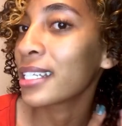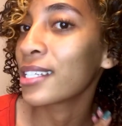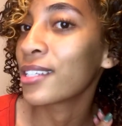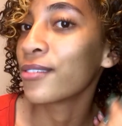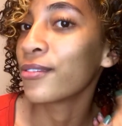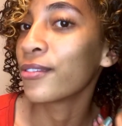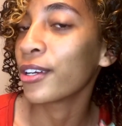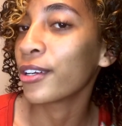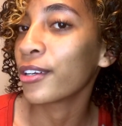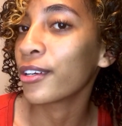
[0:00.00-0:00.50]
It's
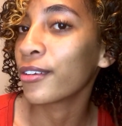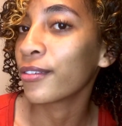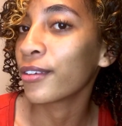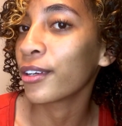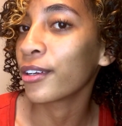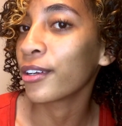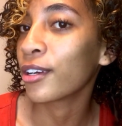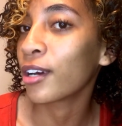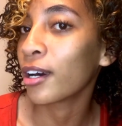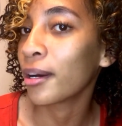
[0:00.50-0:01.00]
very,
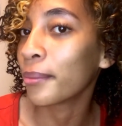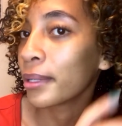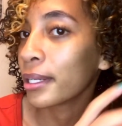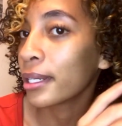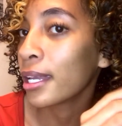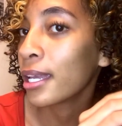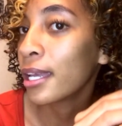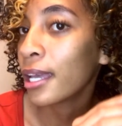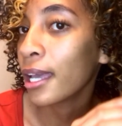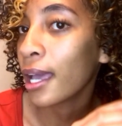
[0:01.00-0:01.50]
very common,
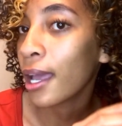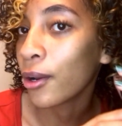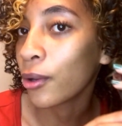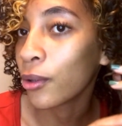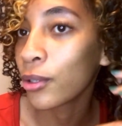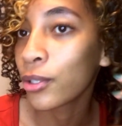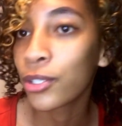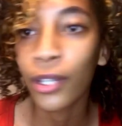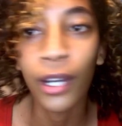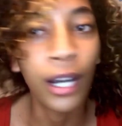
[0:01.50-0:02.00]
and
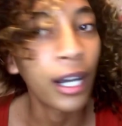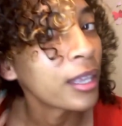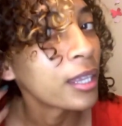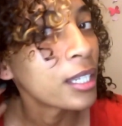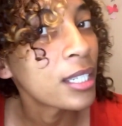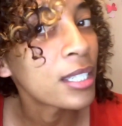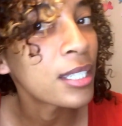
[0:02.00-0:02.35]
also on the